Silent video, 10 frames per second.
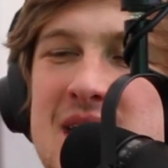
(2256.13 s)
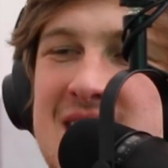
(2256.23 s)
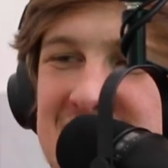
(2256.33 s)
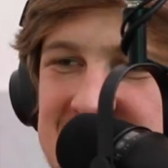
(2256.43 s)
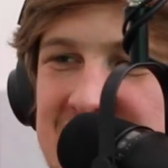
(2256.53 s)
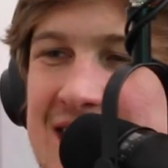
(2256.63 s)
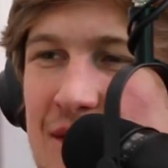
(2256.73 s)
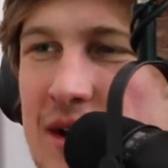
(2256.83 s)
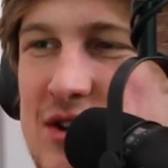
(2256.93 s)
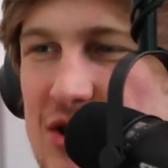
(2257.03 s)
Because in the
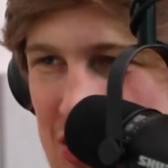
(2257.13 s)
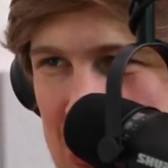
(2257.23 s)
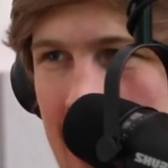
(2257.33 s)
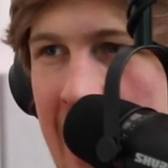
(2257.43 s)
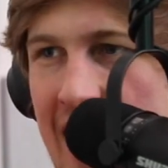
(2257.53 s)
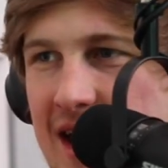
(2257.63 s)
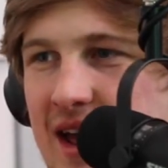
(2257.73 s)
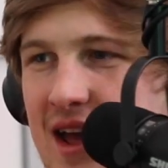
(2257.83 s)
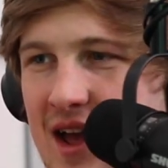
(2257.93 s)
original Shrek,